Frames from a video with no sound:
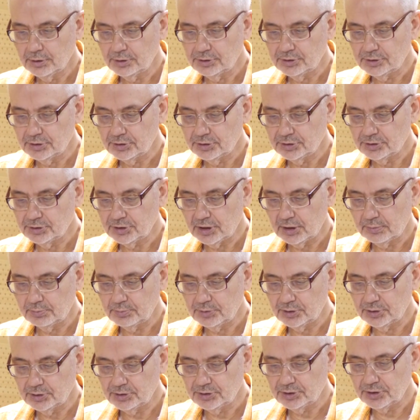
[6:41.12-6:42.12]
is
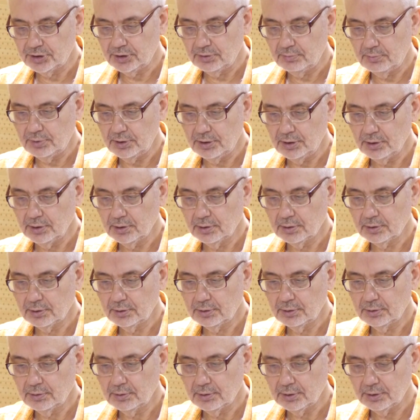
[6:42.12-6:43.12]
chapter 3b,
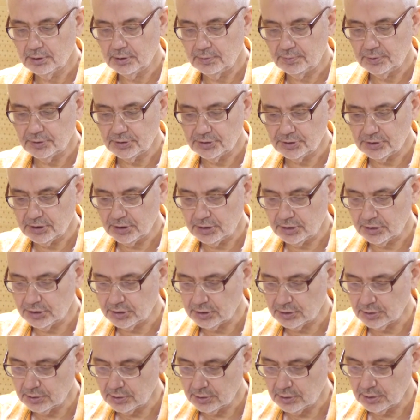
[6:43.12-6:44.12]

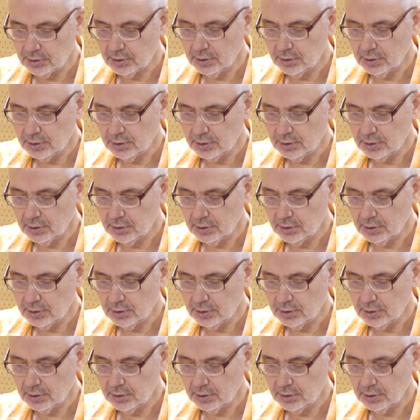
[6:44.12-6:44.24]
manifestation.